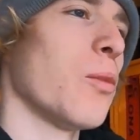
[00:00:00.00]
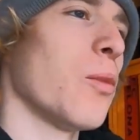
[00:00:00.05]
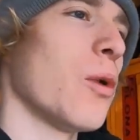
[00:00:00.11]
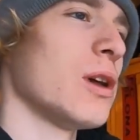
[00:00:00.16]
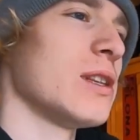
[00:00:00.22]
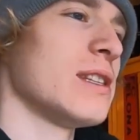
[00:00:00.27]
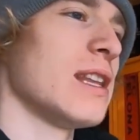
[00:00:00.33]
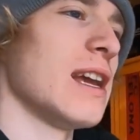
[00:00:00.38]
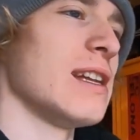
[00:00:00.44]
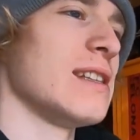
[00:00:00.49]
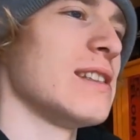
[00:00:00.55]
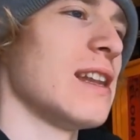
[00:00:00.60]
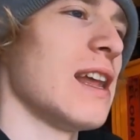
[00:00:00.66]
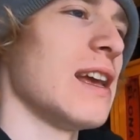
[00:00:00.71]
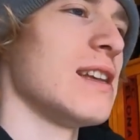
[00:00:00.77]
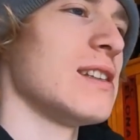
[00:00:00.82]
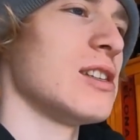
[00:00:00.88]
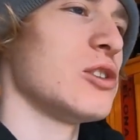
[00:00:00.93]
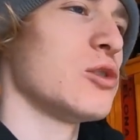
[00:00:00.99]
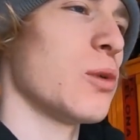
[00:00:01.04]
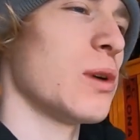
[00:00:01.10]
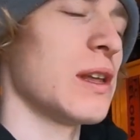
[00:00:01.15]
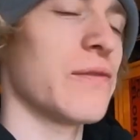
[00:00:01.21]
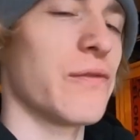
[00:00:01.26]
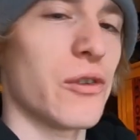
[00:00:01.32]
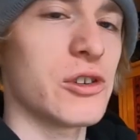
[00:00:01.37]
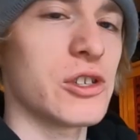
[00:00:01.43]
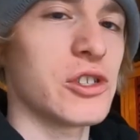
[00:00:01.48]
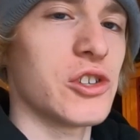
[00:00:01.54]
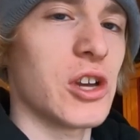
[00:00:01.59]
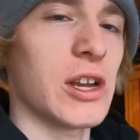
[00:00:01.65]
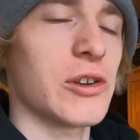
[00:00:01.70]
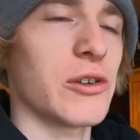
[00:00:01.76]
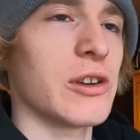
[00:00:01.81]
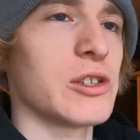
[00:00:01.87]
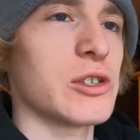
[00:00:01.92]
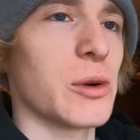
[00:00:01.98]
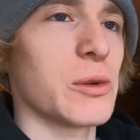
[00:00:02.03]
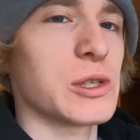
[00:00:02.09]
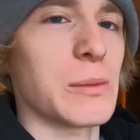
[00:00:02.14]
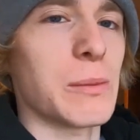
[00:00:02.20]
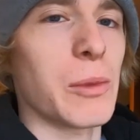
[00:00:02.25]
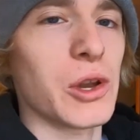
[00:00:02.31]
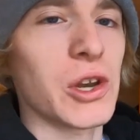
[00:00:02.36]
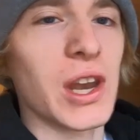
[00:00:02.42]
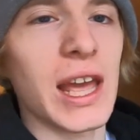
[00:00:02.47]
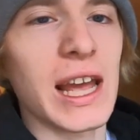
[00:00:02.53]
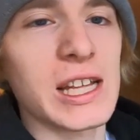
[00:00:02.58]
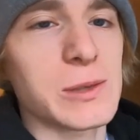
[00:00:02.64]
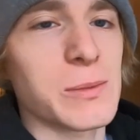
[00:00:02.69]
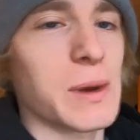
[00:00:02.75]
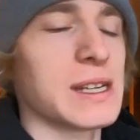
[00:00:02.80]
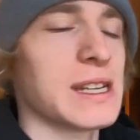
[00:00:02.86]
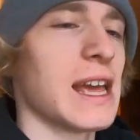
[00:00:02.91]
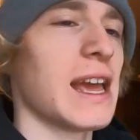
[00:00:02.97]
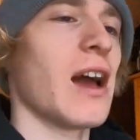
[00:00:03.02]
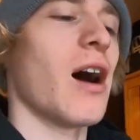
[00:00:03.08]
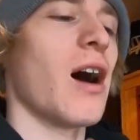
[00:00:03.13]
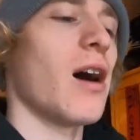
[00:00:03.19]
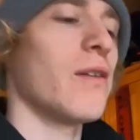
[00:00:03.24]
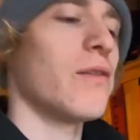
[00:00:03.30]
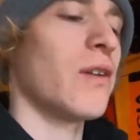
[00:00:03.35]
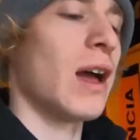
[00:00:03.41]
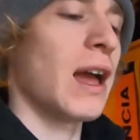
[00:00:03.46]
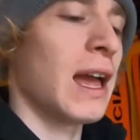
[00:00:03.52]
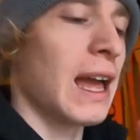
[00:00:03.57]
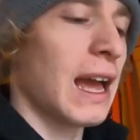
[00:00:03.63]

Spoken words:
What day? Today is the 21st of January, so it's a Monday. It's my day off.